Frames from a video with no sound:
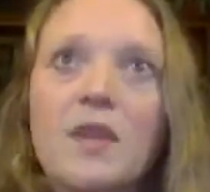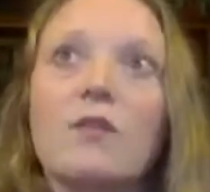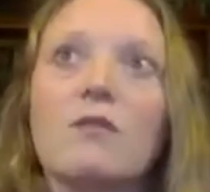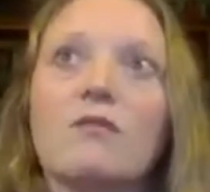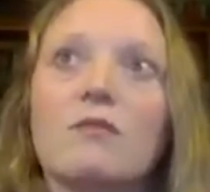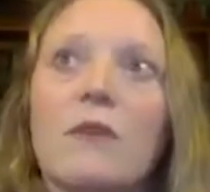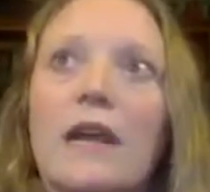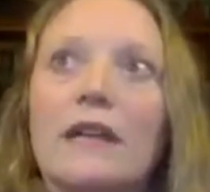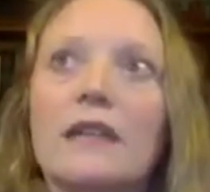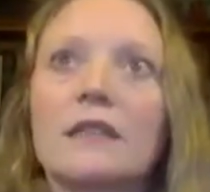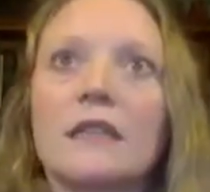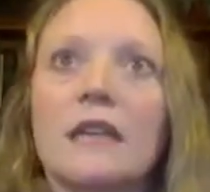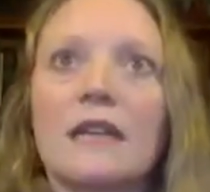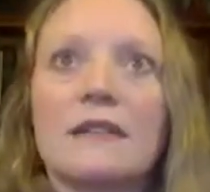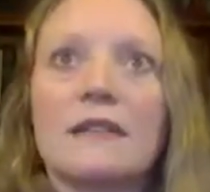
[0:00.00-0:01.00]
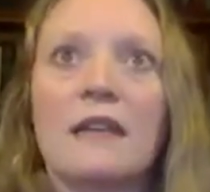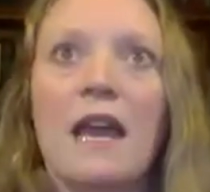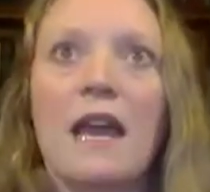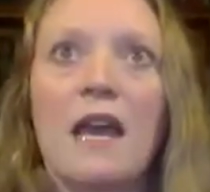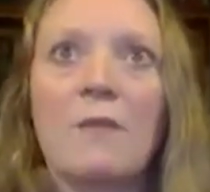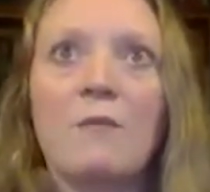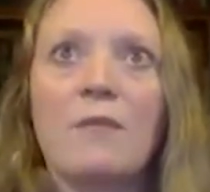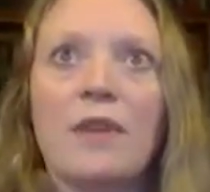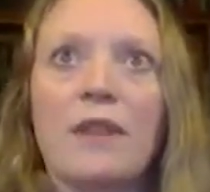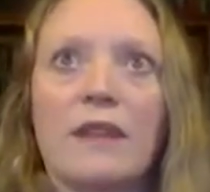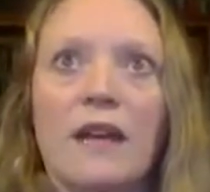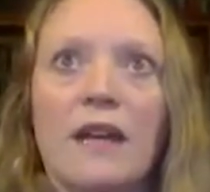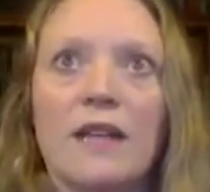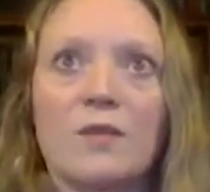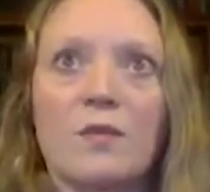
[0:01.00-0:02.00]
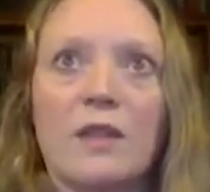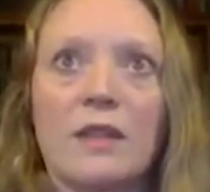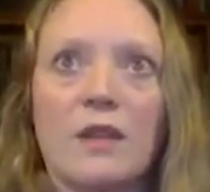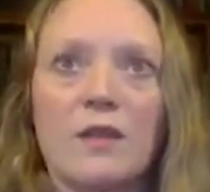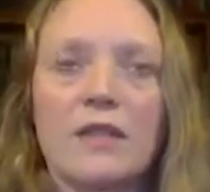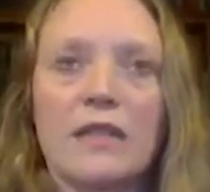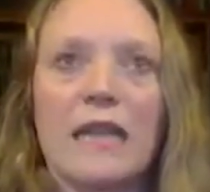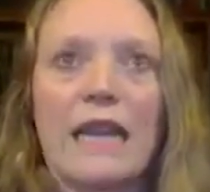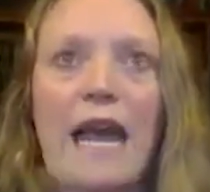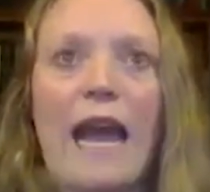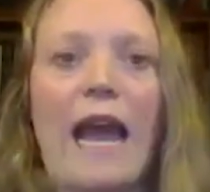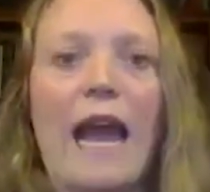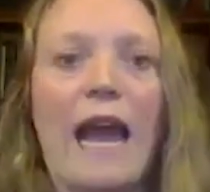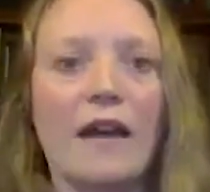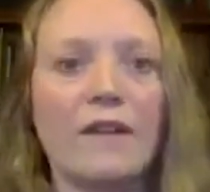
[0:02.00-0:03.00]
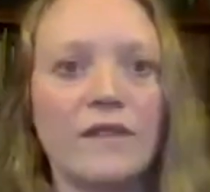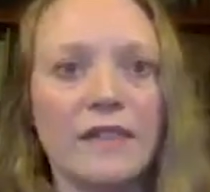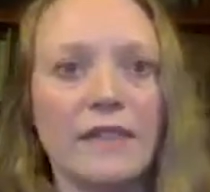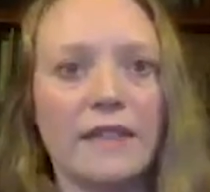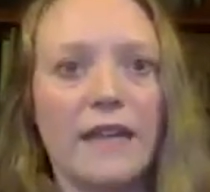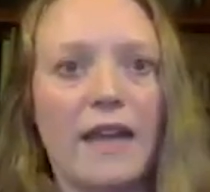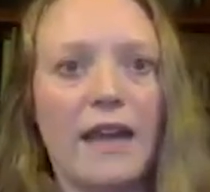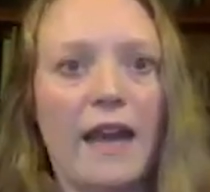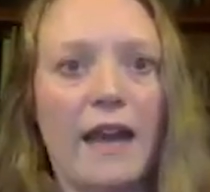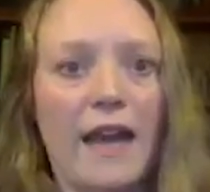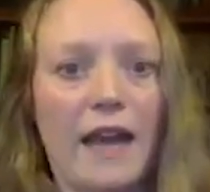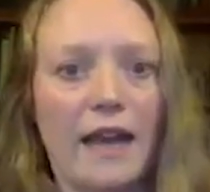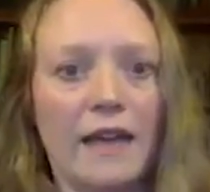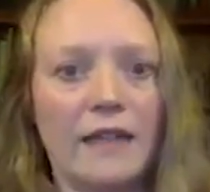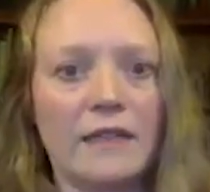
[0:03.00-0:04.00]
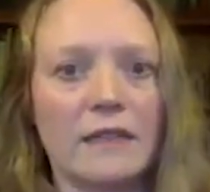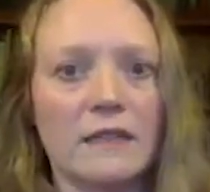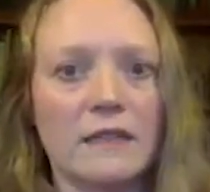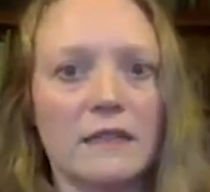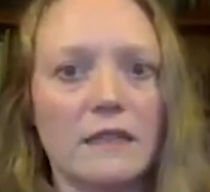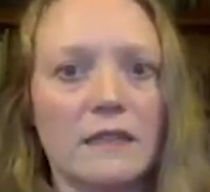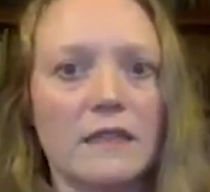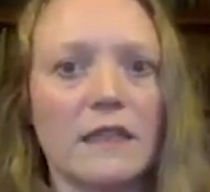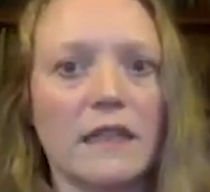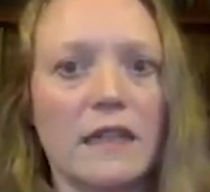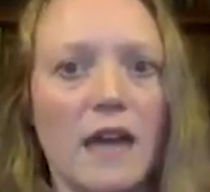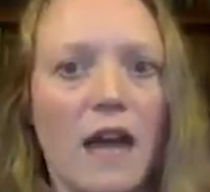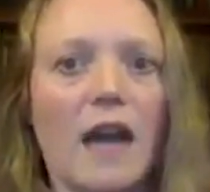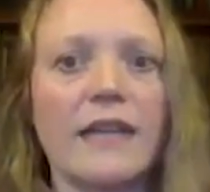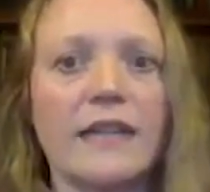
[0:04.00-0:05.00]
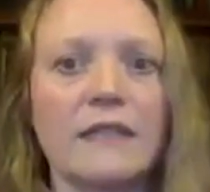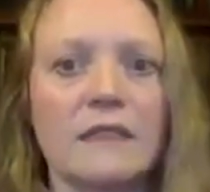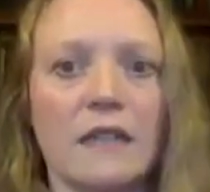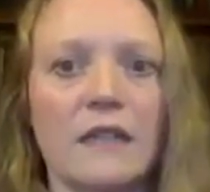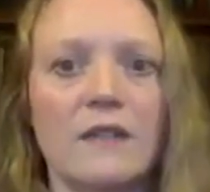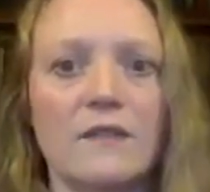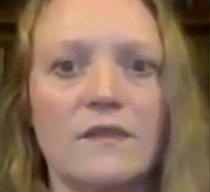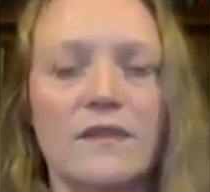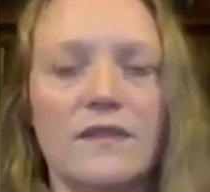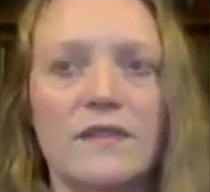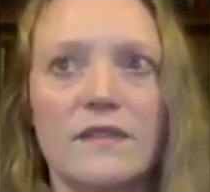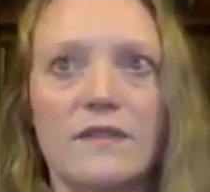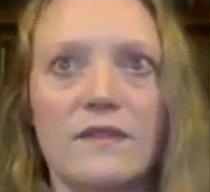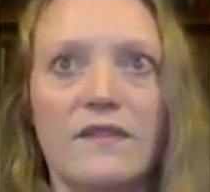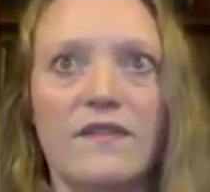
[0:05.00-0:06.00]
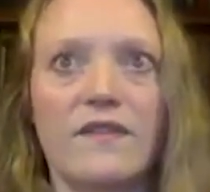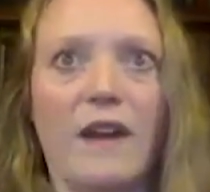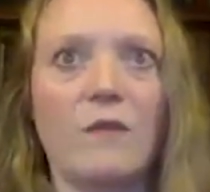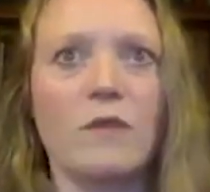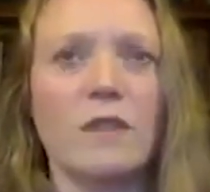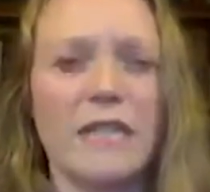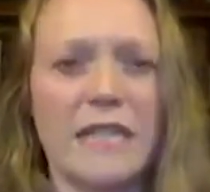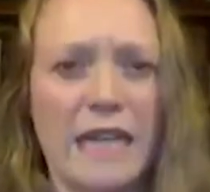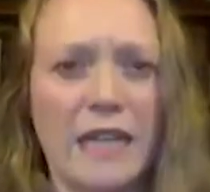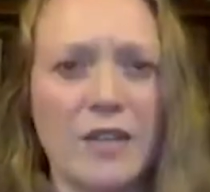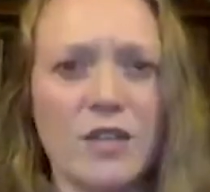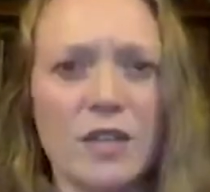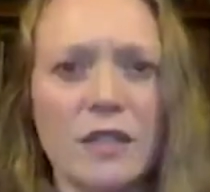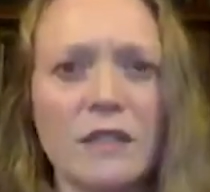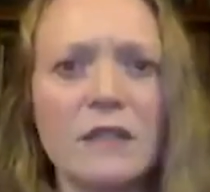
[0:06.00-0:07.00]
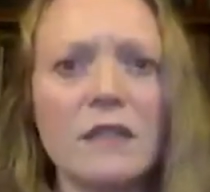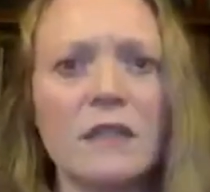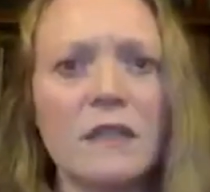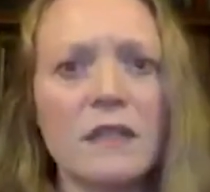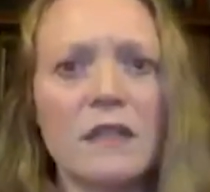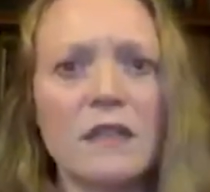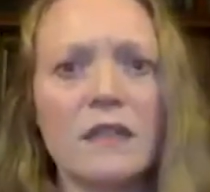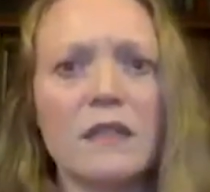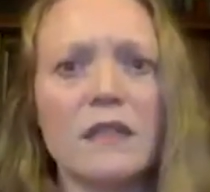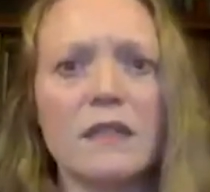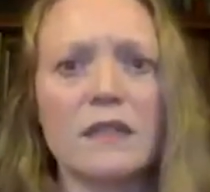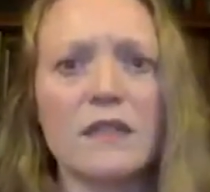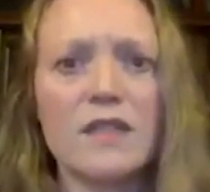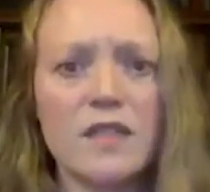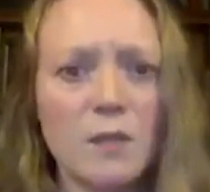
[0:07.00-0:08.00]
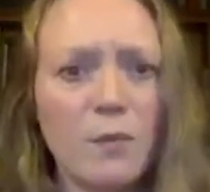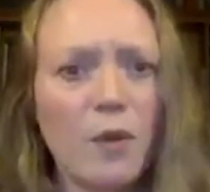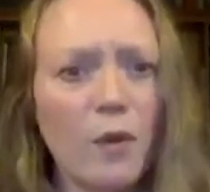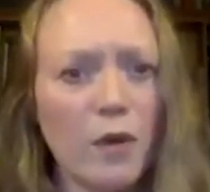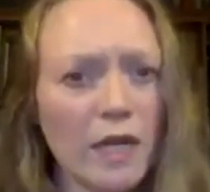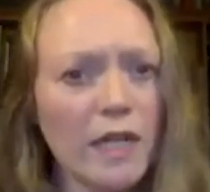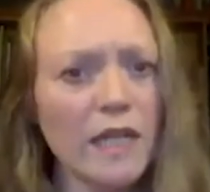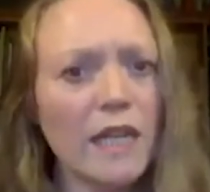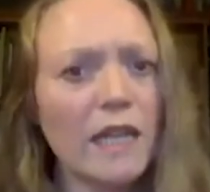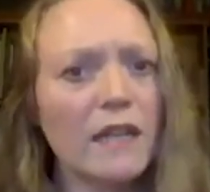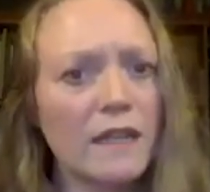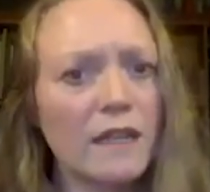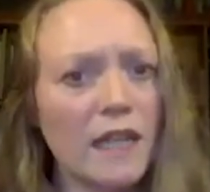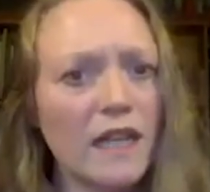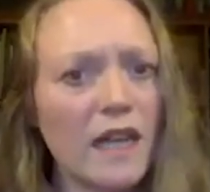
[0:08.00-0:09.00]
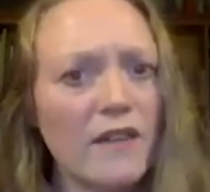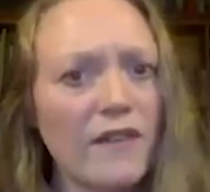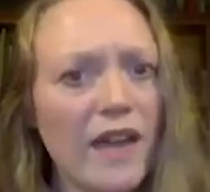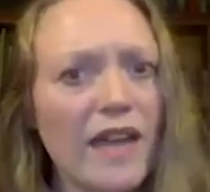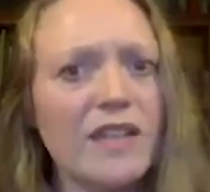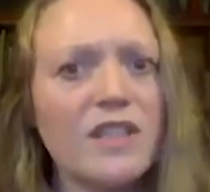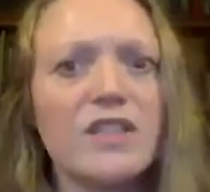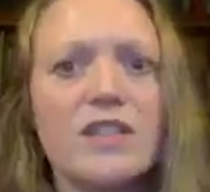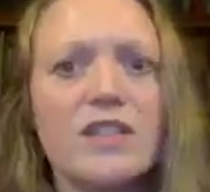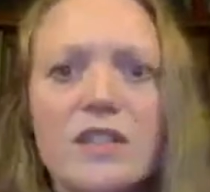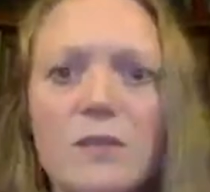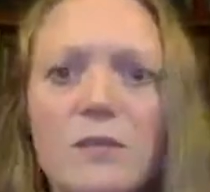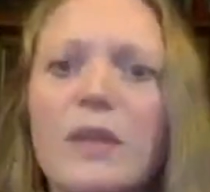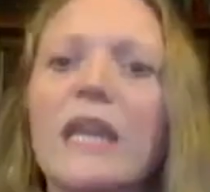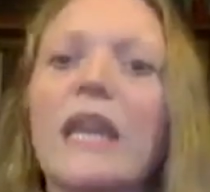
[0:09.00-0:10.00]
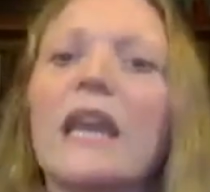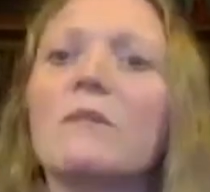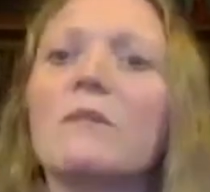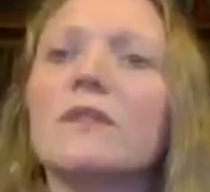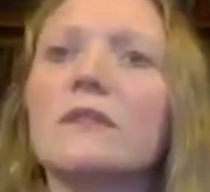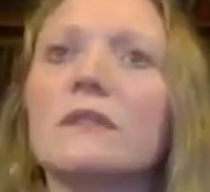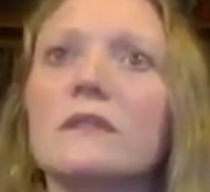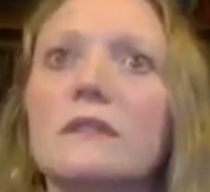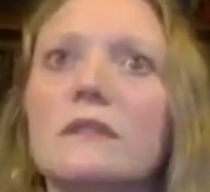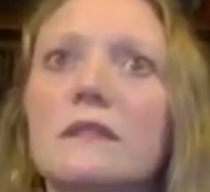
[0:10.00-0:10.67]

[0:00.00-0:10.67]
recognize and empathize with those that haven't had the kind of foundation support that I've had to be able